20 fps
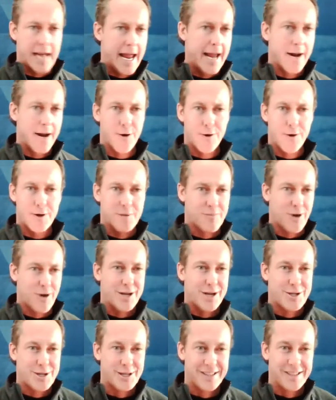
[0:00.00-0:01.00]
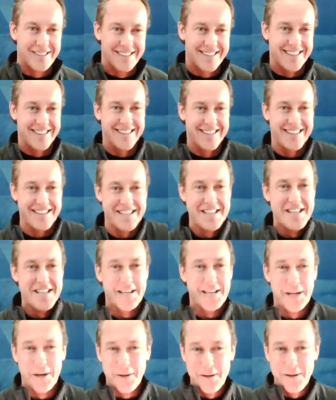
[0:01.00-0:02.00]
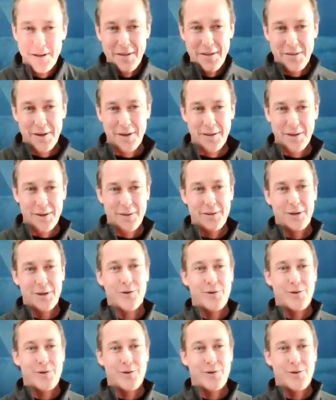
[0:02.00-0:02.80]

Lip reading: anger, depression, the